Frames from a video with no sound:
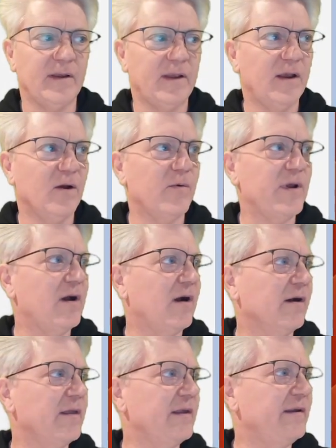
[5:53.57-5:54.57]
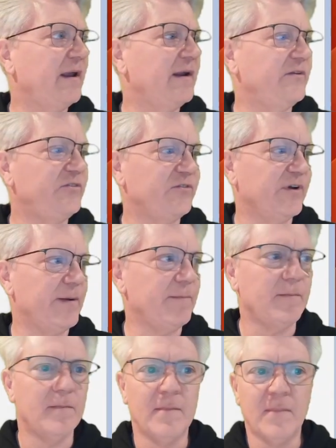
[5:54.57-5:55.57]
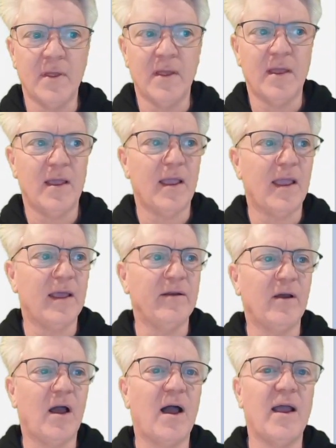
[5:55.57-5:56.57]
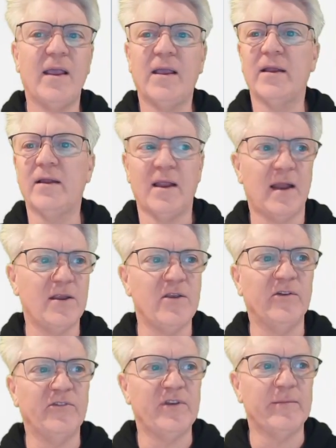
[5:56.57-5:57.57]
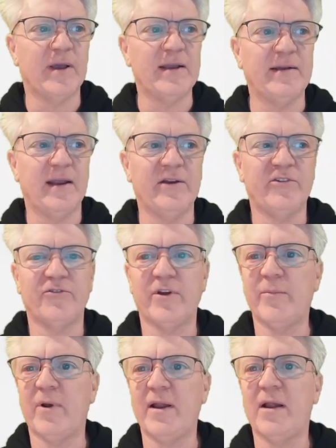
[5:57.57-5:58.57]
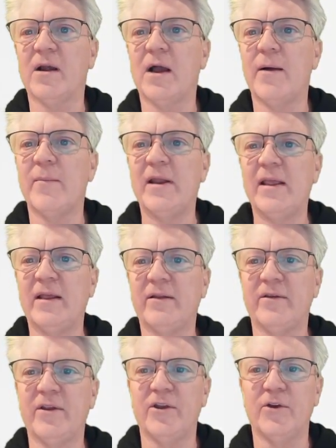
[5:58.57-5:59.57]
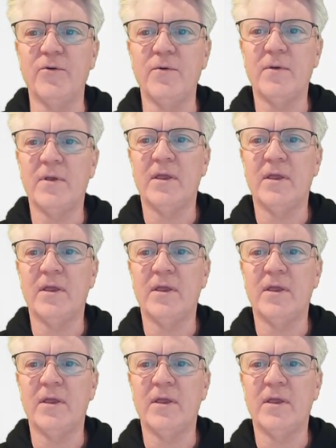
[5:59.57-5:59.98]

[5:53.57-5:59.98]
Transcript: here we are in the data stream. And I can, and you'll see my data stream right here. I'm going to hit new